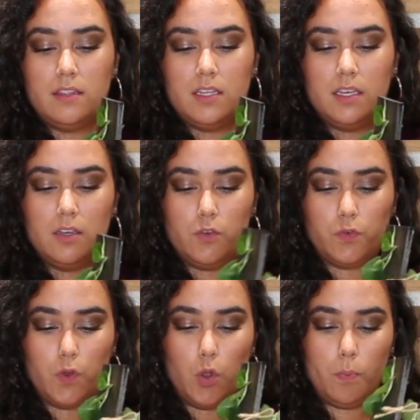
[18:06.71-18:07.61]
the
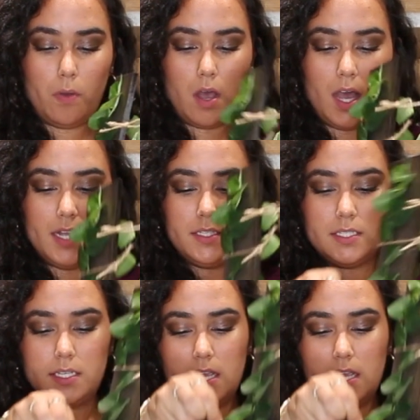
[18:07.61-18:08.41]
grow pot